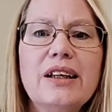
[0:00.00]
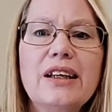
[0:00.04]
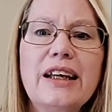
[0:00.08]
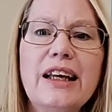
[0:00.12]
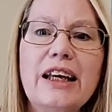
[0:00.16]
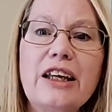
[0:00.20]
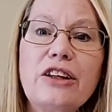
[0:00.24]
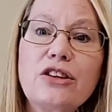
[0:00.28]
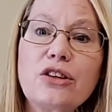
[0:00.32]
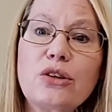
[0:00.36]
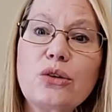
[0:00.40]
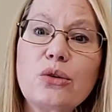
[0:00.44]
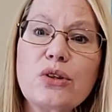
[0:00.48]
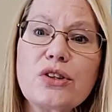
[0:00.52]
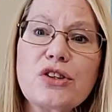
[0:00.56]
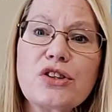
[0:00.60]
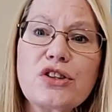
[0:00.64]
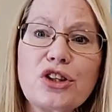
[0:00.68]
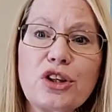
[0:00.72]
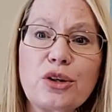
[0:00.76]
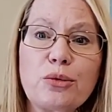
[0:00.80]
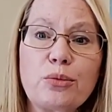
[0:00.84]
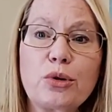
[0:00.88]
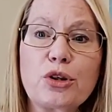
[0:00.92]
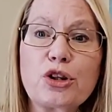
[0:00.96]
In the
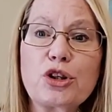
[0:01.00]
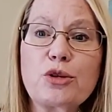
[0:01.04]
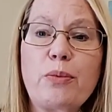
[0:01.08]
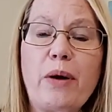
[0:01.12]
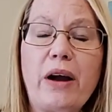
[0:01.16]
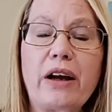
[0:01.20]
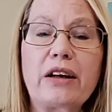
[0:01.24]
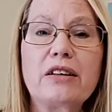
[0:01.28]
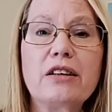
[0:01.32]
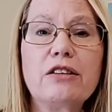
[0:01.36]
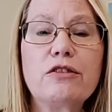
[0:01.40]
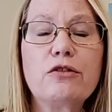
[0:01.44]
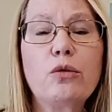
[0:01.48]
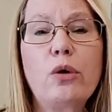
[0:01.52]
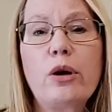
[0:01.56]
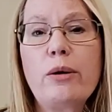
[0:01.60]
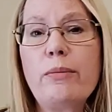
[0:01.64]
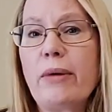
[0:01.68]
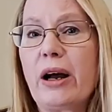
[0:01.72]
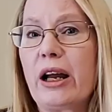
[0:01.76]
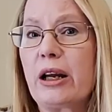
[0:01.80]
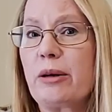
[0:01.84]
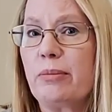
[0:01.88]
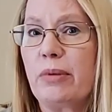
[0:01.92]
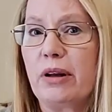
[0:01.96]
Christian perspective, we
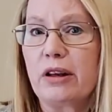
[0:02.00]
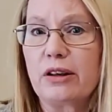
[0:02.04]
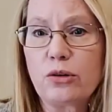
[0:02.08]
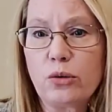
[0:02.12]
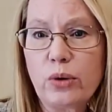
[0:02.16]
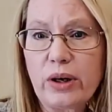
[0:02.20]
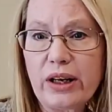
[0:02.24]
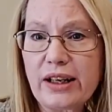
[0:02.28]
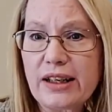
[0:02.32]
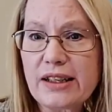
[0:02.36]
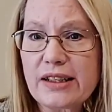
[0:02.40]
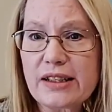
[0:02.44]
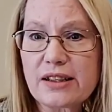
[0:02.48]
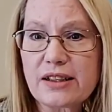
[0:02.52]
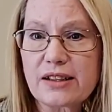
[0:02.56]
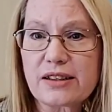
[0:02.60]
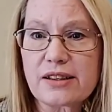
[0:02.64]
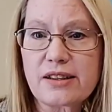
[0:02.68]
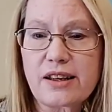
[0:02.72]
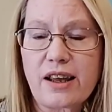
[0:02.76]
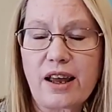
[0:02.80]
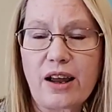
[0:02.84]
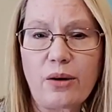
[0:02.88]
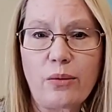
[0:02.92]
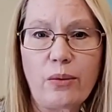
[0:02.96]
might be quick to say,